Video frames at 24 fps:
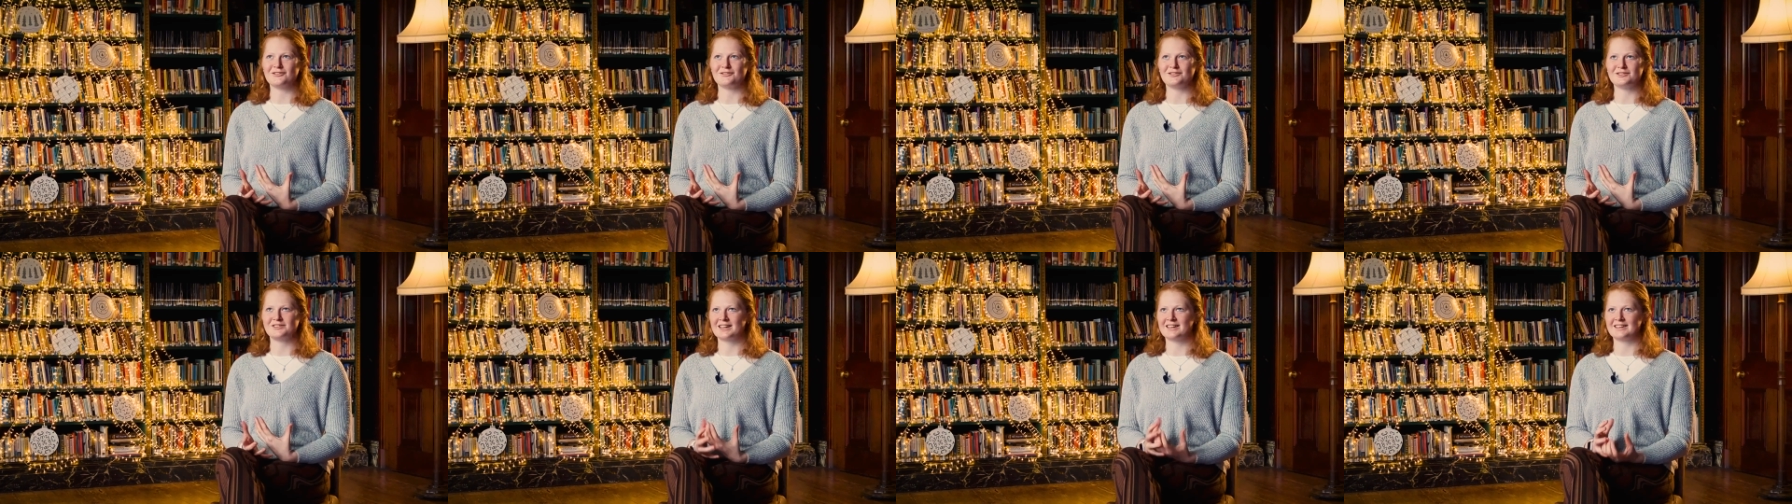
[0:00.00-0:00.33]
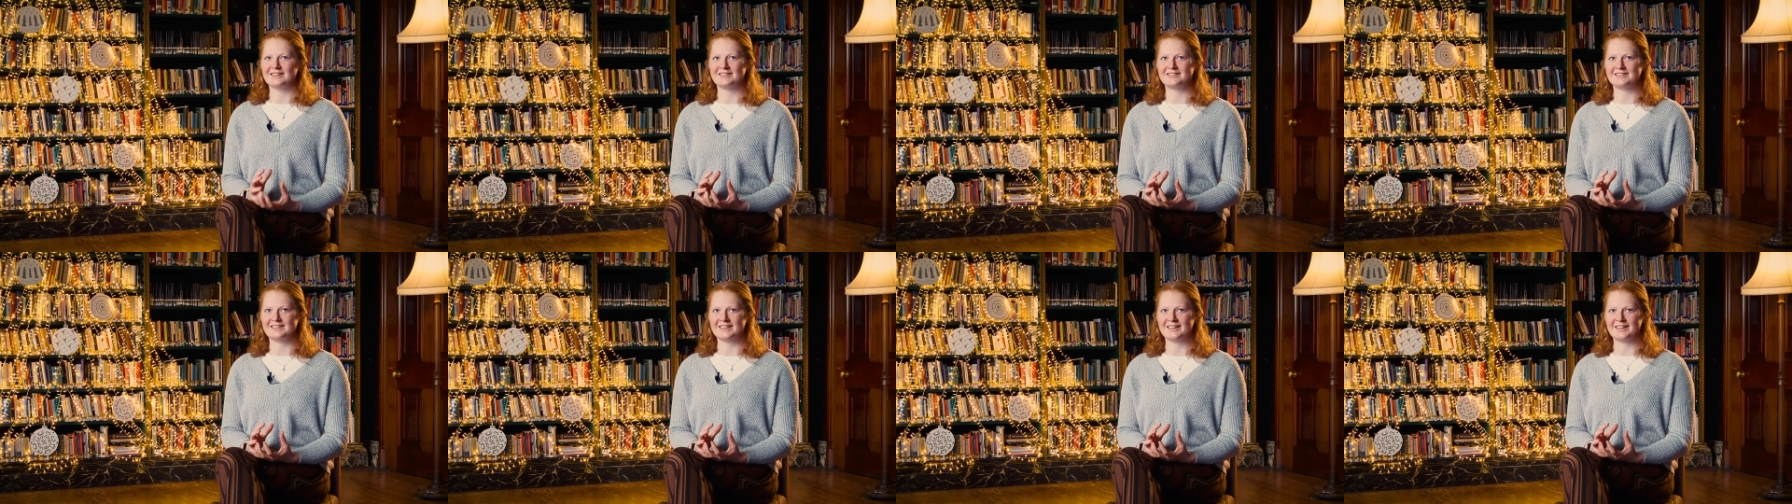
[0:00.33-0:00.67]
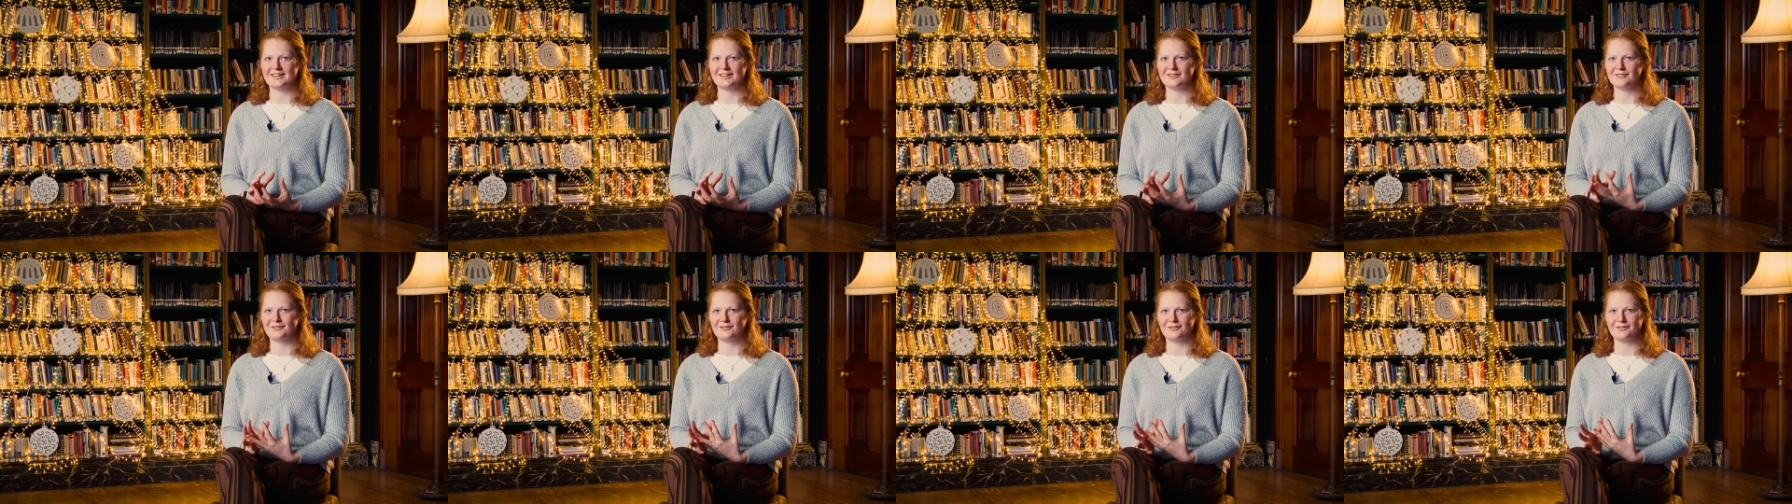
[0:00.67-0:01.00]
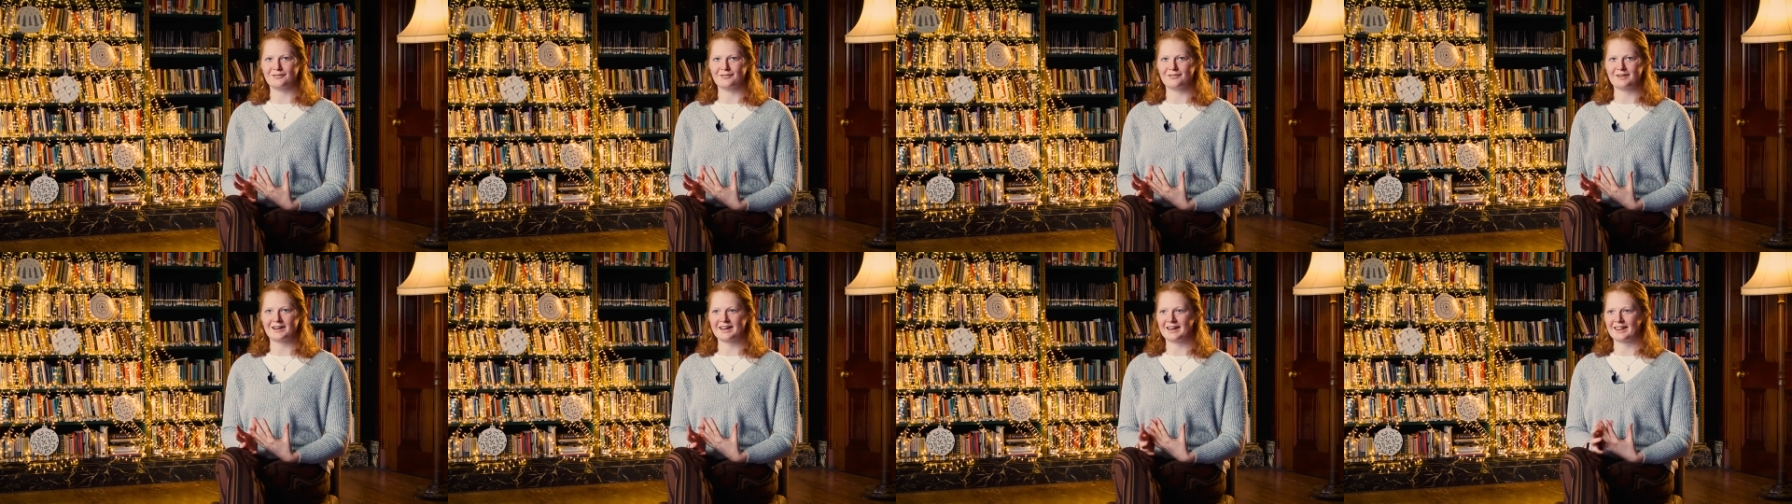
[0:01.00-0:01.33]
no jealousy
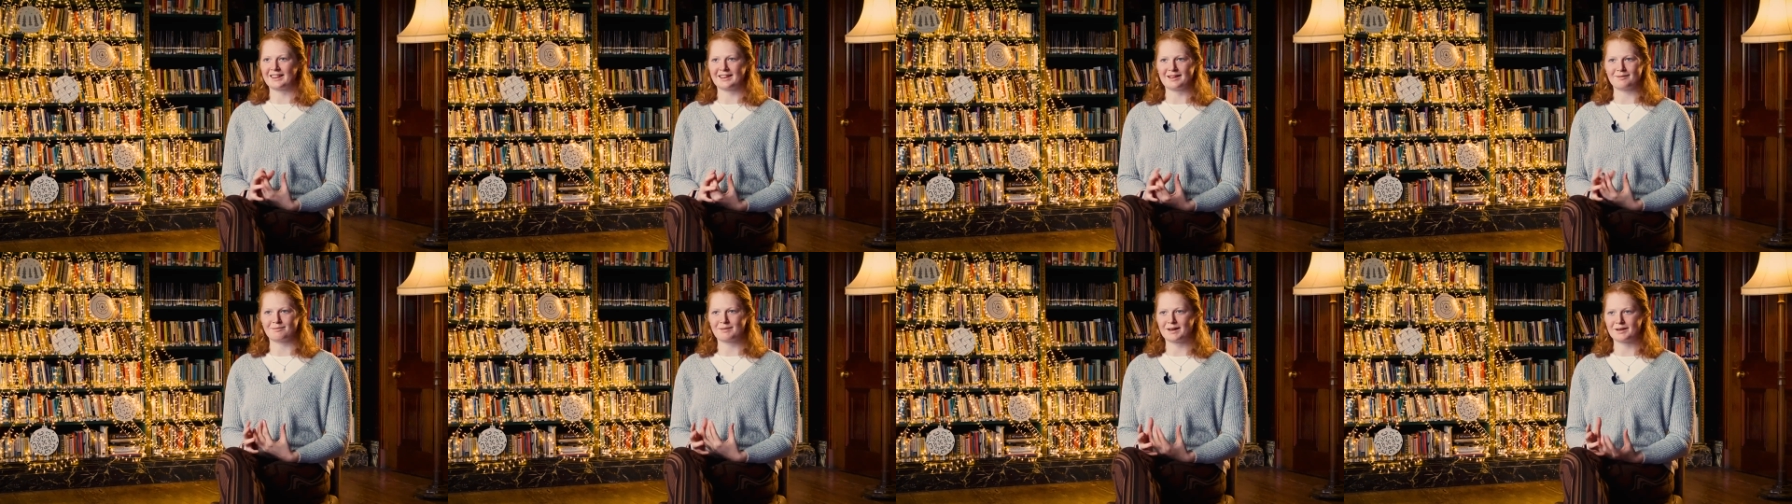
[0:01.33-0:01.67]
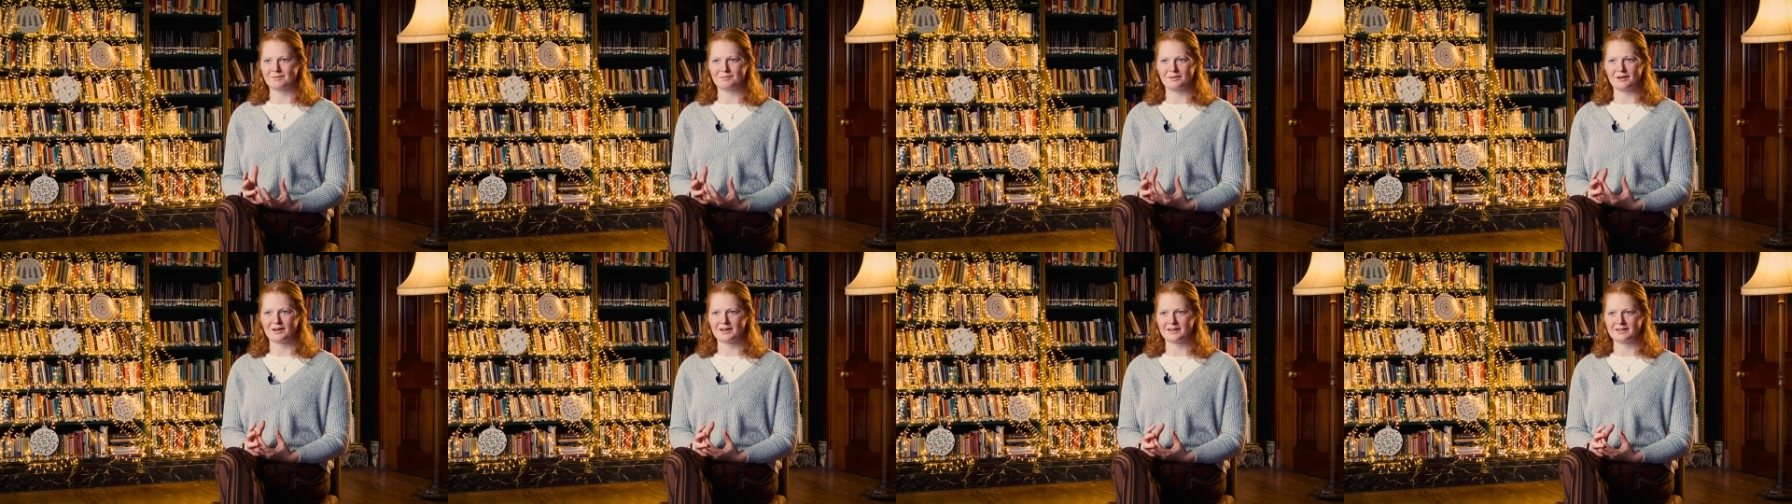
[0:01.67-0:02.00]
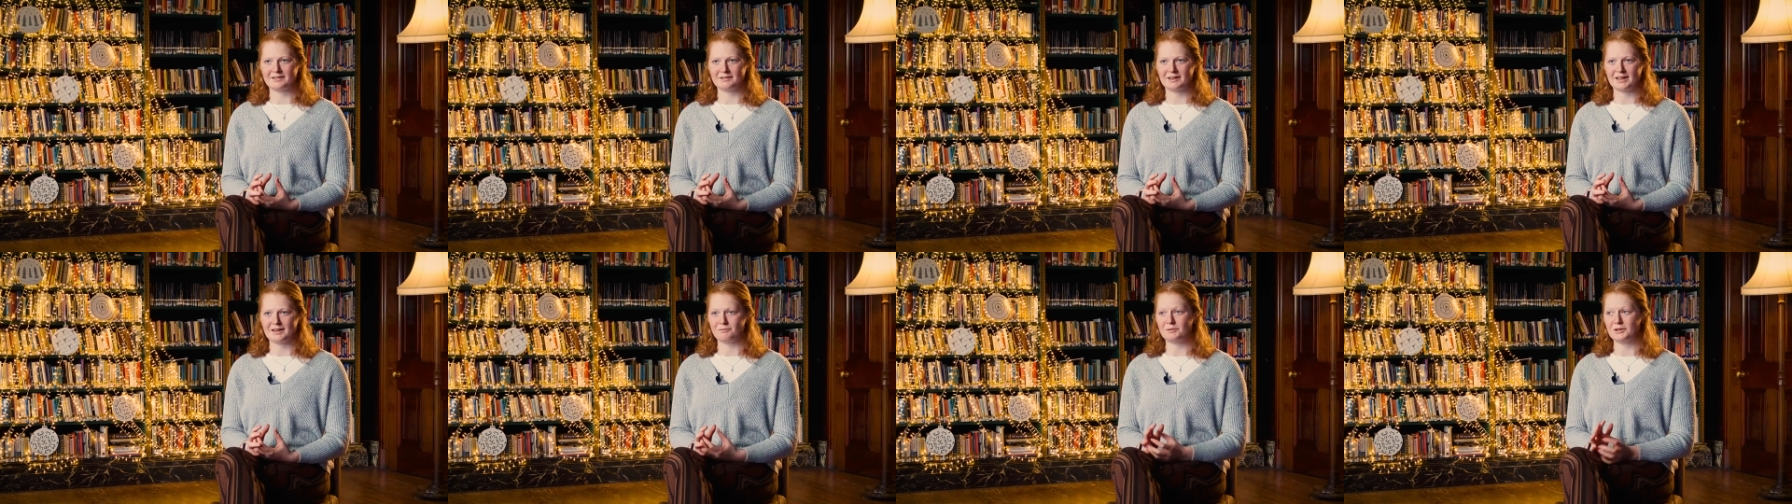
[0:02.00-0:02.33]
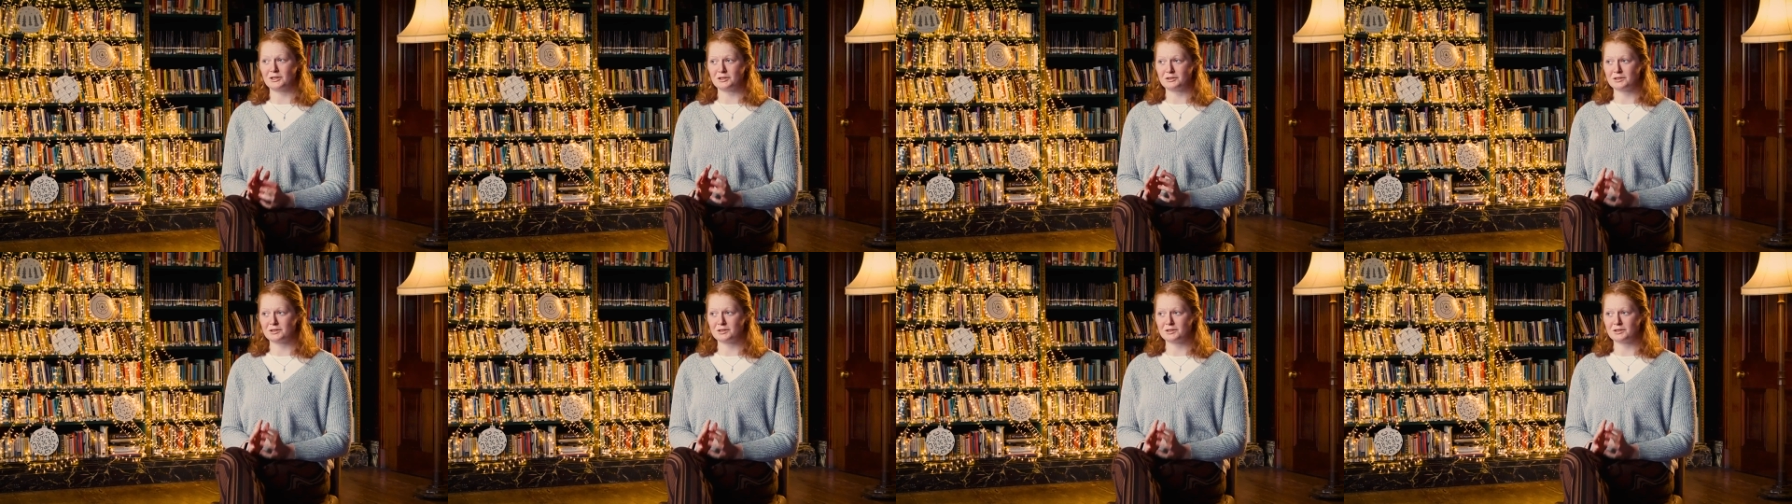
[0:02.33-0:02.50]
or anything bad behind it.